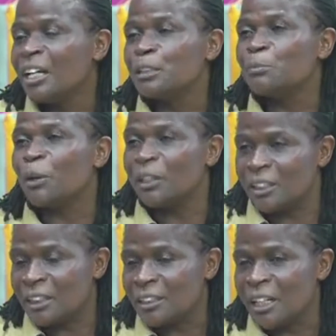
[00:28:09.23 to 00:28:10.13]
It's
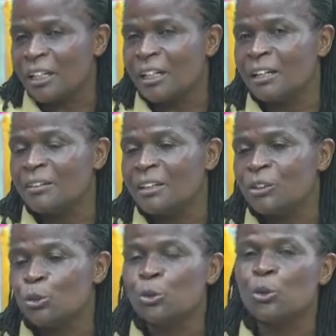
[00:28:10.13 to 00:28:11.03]
politics. And
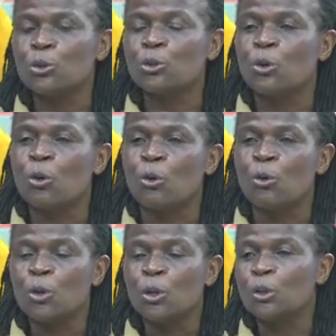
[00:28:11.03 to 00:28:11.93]
this should also
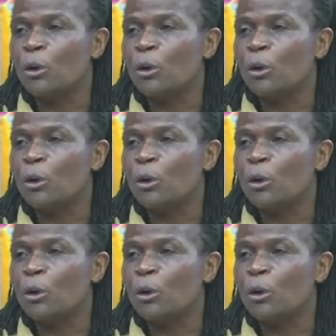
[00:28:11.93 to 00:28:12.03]
go